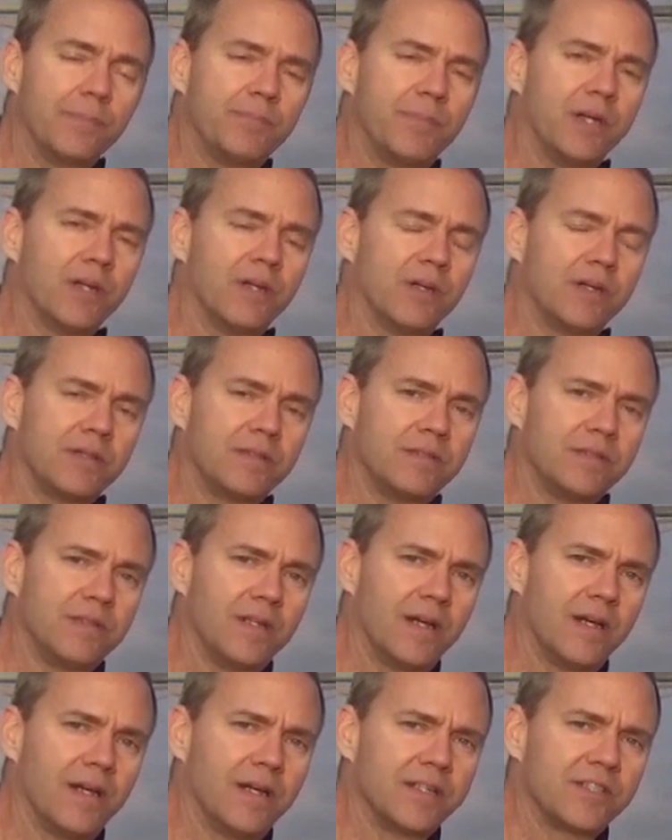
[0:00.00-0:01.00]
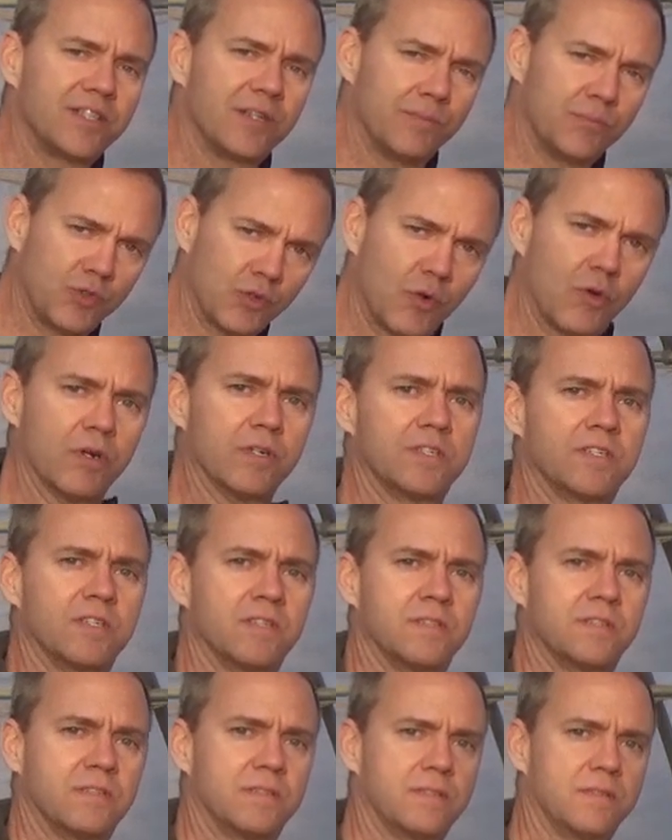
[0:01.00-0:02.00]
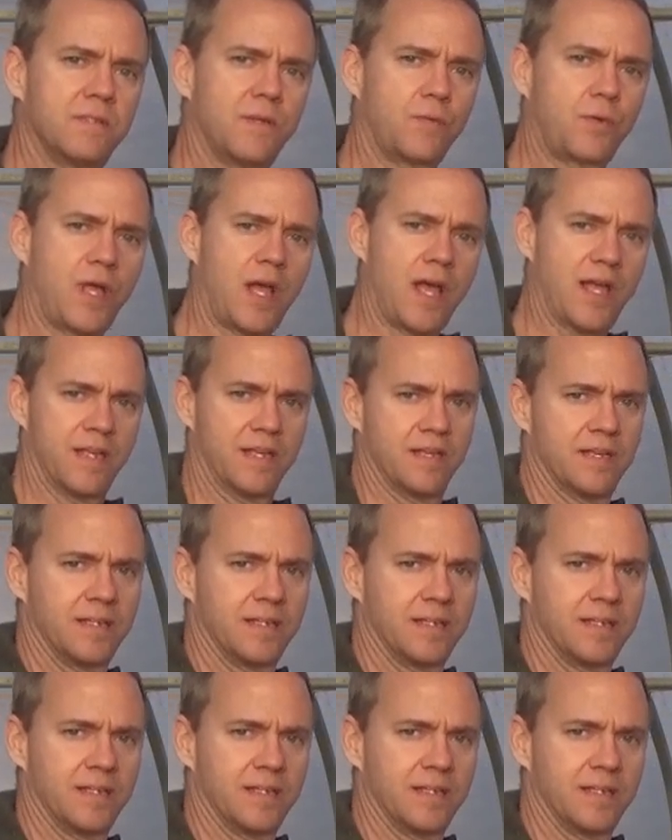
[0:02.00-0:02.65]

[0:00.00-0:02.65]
build some drawers. Okay.